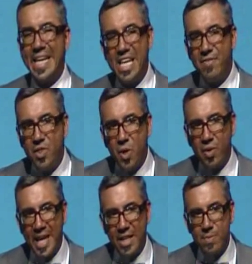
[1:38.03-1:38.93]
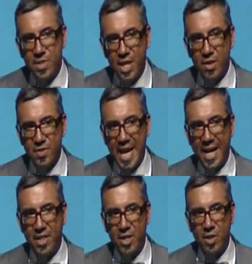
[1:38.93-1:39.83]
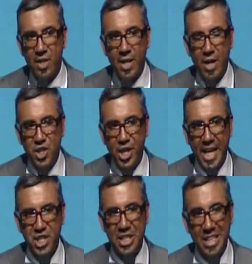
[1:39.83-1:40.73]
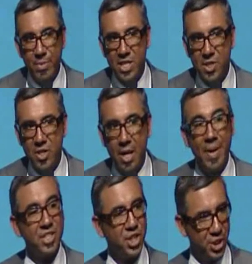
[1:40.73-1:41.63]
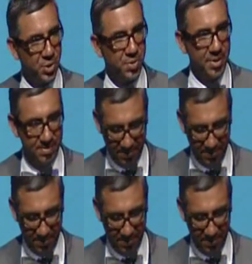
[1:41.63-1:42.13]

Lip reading: even though they themselves had their education limited to them as children.